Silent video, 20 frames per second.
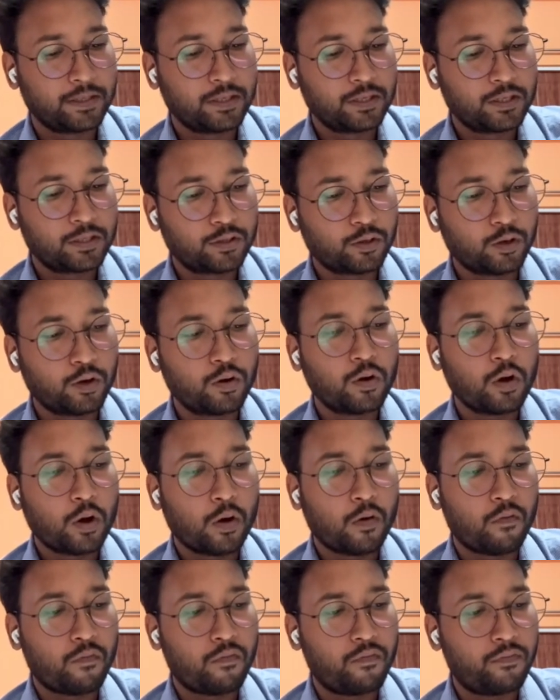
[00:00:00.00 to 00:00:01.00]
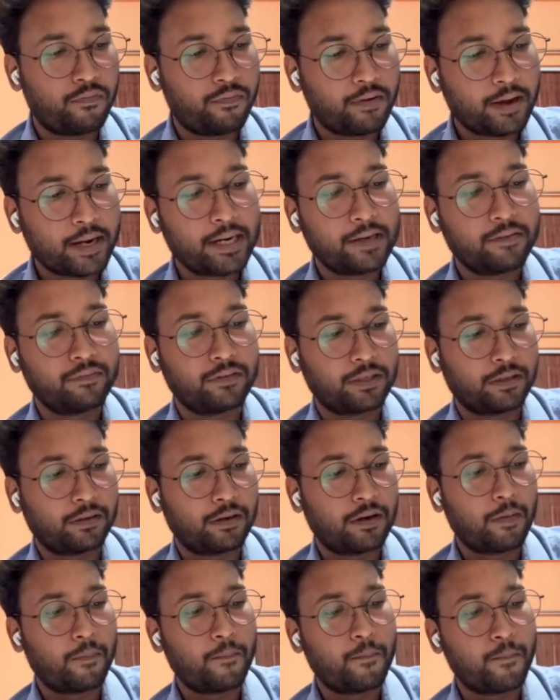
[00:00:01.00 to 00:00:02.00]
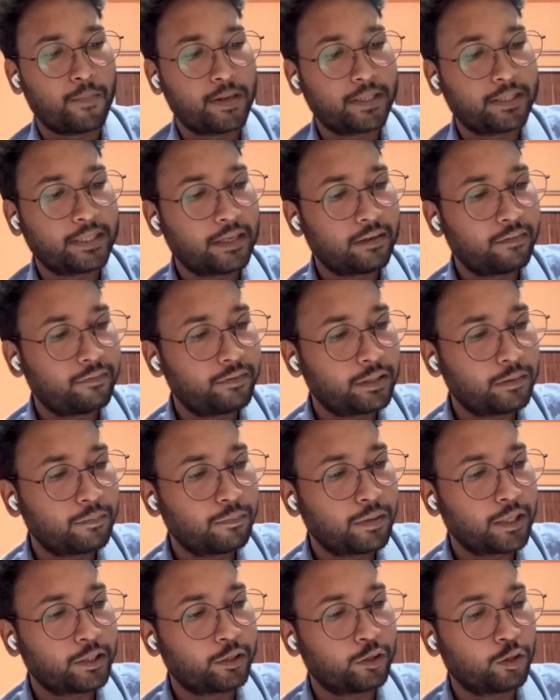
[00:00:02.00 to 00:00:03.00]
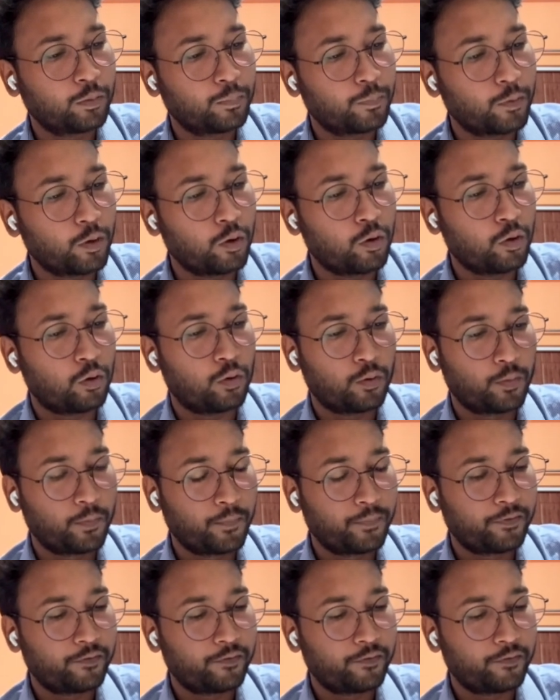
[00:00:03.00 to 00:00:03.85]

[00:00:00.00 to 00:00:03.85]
So whenever mother with blood group O,